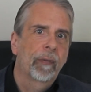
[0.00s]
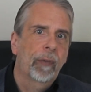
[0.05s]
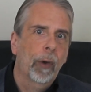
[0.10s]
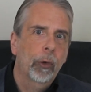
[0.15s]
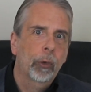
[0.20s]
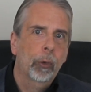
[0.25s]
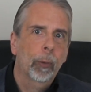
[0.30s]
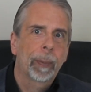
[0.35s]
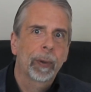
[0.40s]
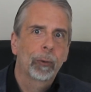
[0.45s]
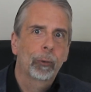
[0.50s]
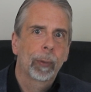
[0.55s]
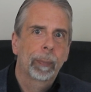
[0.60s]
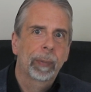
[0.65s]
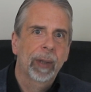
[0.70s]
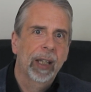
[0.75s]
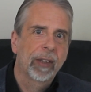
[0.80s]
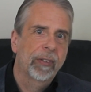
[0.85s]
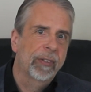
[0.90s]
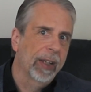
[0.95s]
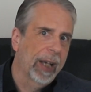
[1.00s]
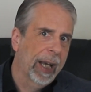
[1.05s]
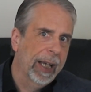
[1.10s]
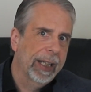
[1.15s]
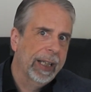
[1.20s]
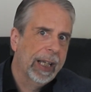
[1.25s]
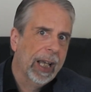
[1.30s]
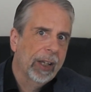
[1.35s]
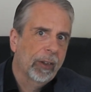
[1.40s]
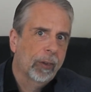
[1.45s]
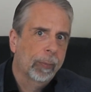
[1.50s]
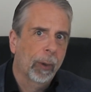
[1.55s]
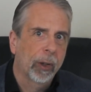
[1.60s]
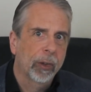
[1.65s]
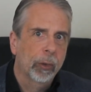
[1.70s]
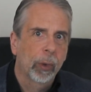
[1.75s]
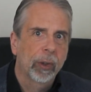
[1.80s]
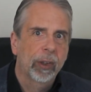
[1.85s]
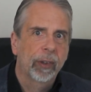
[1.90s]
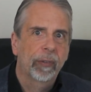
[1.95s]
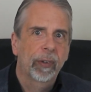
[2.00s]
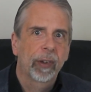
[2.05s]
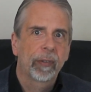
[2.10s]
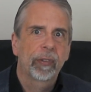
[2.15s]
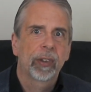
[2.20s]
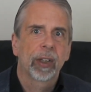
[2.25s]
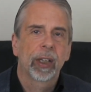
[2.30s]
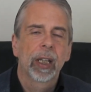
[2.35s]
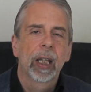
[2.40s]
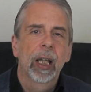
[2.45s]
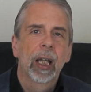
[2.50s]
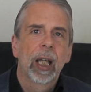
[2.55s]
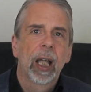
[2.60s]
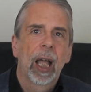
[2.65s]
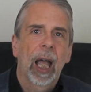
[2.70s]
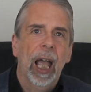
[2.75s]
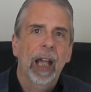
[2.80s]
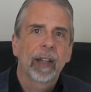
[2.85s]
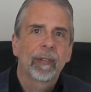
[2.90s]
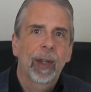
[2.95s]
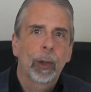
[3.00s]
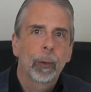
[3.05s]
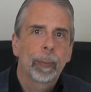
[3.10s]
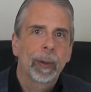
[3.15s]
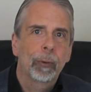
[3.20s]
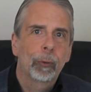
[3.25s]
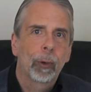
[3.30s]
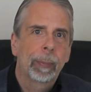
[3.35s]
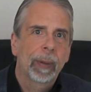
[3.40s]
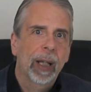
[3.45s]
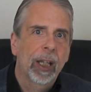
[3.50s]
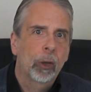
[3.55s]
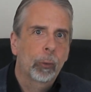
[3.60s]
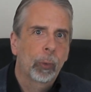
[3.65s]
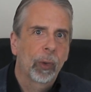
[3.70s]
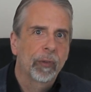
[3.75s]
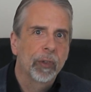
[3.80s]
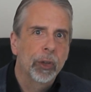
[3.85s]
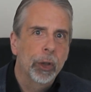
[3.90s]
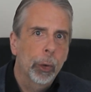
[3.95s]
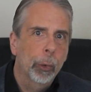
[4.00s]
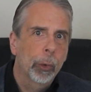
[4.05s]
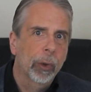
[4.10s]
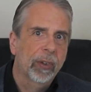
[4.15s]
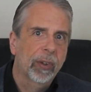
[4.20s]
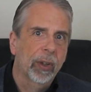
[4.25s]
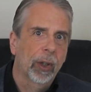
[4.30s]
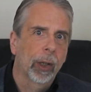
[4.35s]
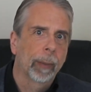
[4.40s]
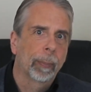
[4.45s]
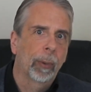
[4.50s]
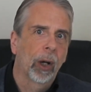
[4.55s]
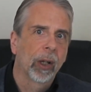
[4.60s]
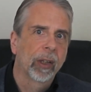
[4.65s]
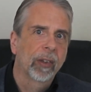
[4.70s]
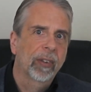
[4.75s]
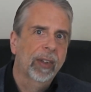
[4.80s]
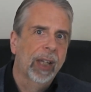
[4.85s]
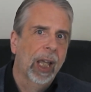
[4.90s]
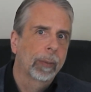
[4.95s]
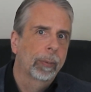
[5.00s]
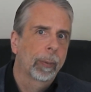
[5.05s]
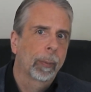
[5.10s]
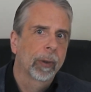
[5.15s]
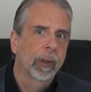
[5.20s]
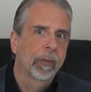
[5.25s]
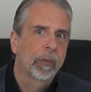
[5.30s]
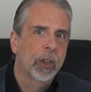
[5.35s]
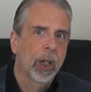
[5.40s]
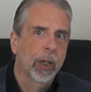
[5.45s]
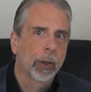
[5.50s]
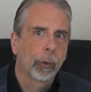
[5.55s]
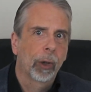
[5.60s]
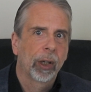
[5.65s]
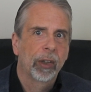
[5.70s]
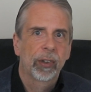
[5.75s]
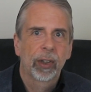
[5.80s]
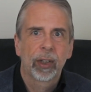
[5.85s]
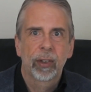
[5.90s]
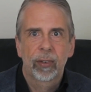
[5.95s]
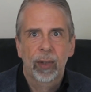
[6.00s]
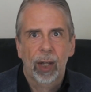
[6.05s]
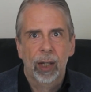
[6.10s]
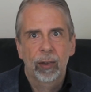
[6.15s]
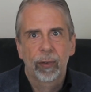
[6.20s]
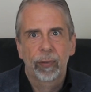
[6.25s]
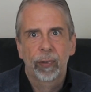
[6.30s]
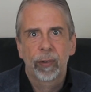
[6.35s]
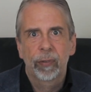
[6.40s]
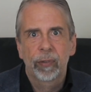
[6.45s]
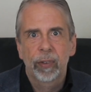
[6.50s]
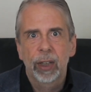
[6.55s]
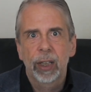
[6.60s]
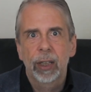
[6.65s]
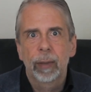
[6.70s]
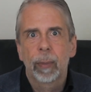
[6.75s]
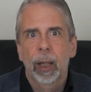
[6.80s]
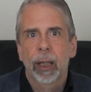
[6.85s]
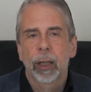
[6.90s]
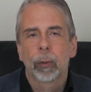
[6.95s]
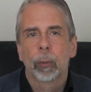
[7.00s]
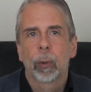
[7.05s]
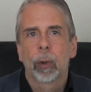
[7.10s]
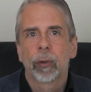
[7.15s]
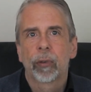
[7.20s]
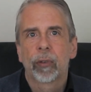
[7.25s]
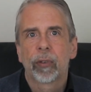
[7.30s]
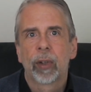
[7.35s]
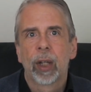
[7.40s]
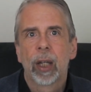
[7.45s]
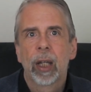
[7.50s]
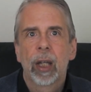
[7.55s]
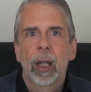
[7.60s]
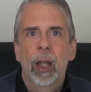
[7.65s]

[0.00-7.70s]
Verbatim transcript: Those would be replaced in any case by 2050, and they would be replaced with newer turbines capable of generating 10 to 15 megawatts.